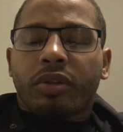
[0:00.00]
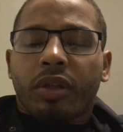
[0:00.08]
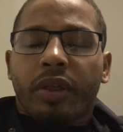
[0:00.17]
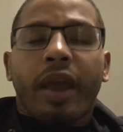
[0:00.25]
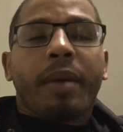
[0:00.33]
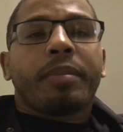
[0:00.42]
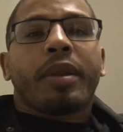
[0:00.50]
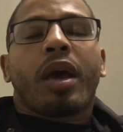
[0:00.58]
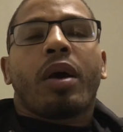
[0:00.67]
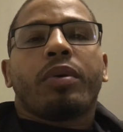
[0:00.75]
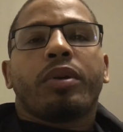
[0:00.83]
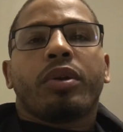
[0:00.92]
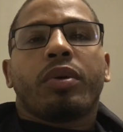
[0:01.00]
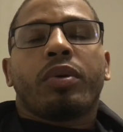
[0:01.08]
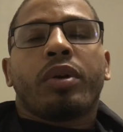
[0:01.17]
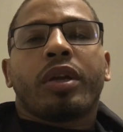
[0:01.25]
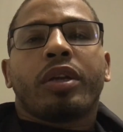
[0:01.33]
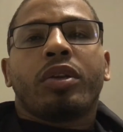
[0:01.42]
them now.
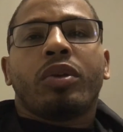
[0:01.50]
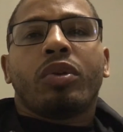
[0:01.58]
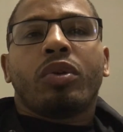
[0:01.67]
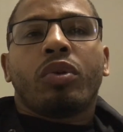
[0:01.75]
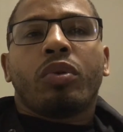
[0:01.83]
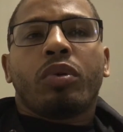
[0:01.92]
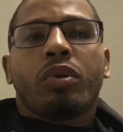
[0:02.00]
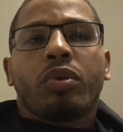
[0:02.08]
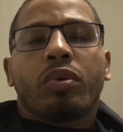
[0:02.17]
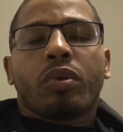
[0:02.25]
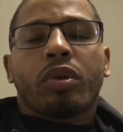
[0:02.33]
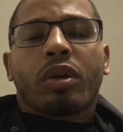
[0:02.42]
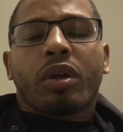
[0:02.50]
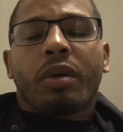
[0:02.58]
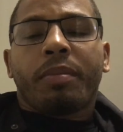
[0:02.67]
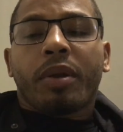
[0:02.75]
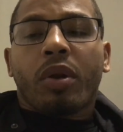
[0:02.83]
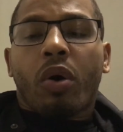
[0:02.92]
Like you
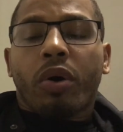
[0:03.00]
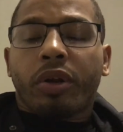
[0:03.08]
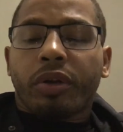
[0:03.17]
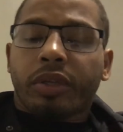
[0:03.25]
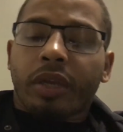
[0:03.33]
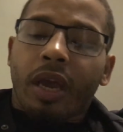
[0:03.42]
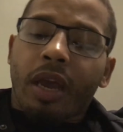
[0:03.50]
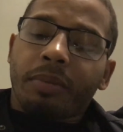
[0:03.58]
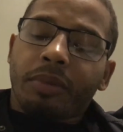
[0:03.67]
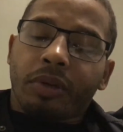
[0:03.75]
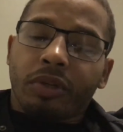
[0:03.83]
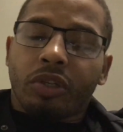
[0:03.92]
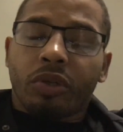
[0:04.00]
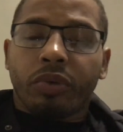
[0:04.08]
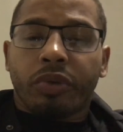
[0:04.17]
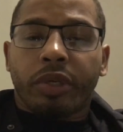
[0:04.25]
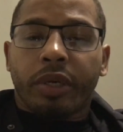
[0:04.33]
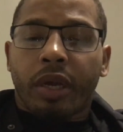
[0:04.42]
commit all your time to your
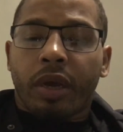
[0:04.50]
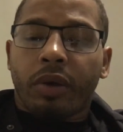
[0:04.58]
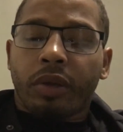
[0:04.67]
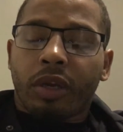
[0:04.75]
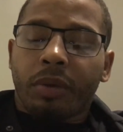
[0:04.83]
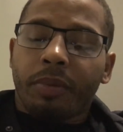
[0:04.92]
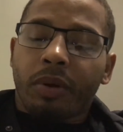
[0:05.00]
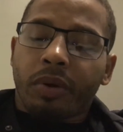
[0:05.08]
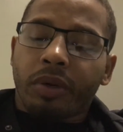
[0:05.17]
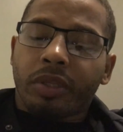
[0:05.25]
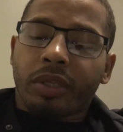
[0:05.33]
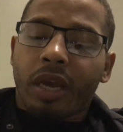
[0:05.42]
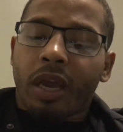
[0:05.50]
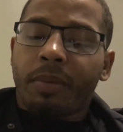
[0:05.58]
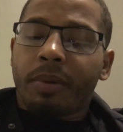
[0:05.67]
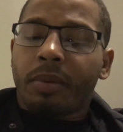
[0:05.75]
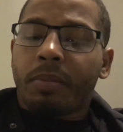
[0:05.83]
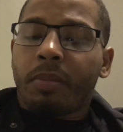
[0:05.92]
children now. You commit all your time
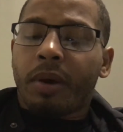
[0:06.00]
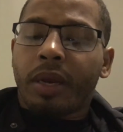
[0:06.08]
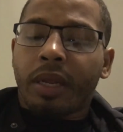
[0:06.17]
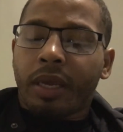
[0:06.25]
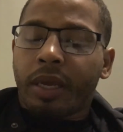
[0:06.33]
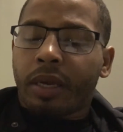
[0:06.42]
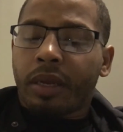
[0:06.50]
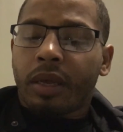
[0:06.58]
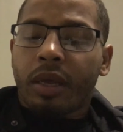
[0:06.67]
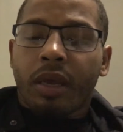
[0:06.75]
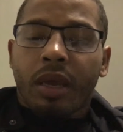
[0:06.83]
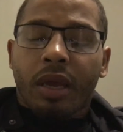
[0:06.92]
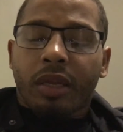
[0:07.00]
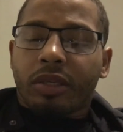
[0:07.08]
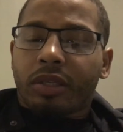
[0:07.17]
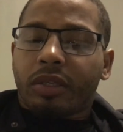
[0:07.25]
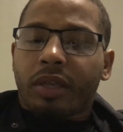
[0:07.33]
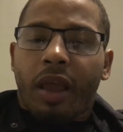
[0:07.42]
and money and
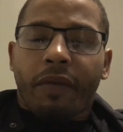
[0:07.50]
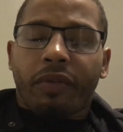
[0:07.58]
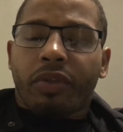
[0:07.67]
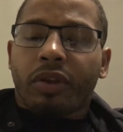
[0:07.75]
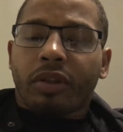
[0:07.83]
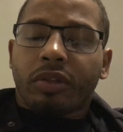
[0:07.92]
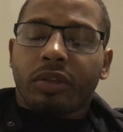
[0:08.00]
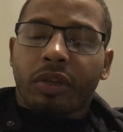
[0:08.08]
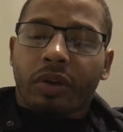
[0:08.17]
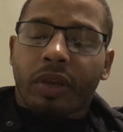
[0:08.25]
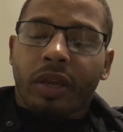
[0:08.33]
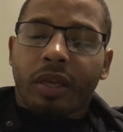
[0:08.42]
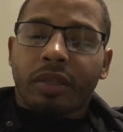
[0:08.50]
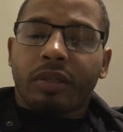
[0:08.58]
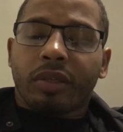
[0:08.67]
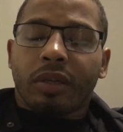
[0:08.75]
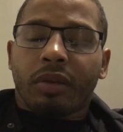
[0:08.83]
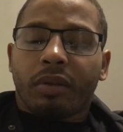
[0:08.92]
just everything to your
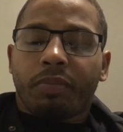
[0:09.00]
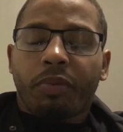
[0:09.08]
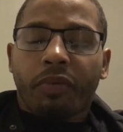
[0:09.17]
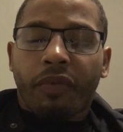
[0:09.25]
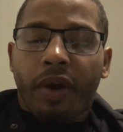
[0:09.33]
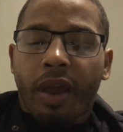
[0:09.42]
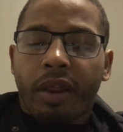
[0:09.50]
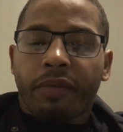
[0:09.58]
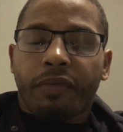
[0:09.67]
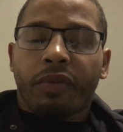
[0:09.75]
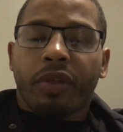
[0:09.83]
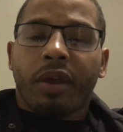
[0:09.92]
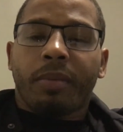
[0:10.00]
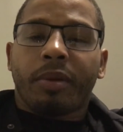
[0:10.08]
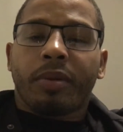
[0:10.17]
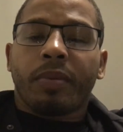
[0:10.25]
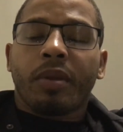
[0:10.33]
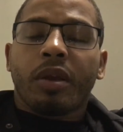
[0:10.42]
kids and providing for them
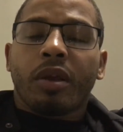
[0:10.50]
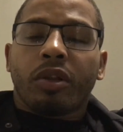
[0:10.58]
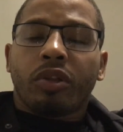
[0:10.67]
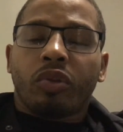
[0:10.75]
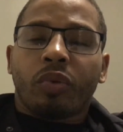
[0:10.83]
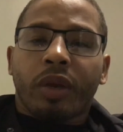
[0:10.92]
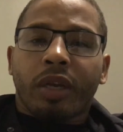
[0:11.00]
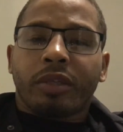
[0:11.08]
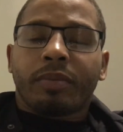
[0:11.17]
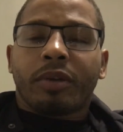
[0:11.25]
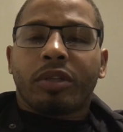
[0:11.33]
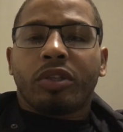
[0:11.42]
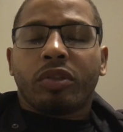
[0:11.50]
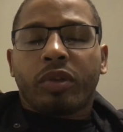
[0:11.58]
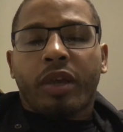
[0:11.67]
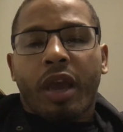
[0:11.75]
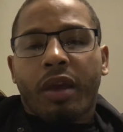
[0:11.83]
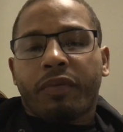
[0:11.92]
and doing as much as you
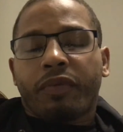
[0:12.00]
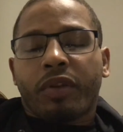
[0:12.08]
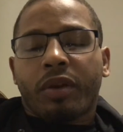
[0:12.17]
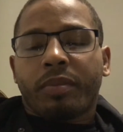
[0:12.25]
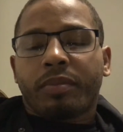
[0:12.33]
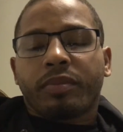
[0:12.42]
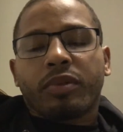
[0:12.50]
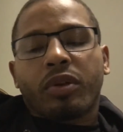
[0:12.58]
can for them.